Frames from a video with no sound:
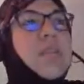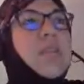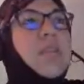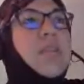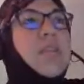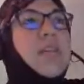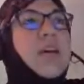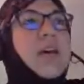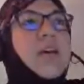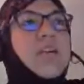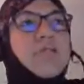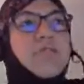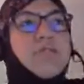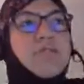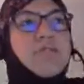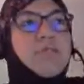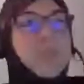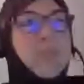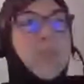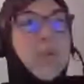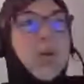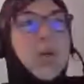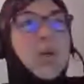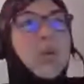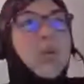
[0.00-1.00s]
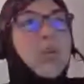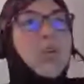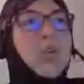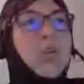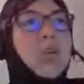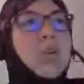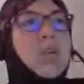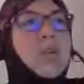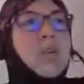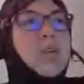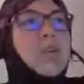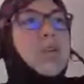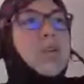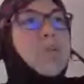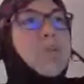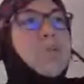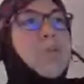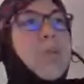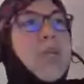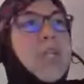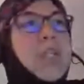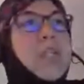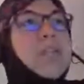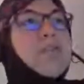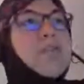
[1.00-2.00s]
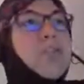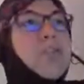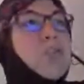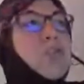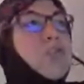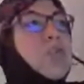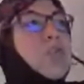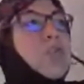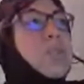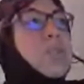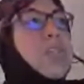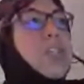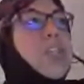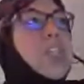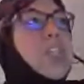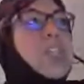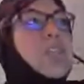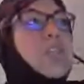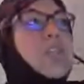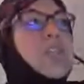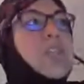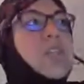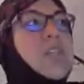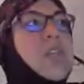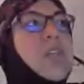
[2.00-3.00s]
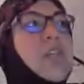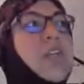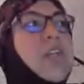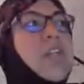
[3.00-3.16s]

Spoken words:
There are many virtual machines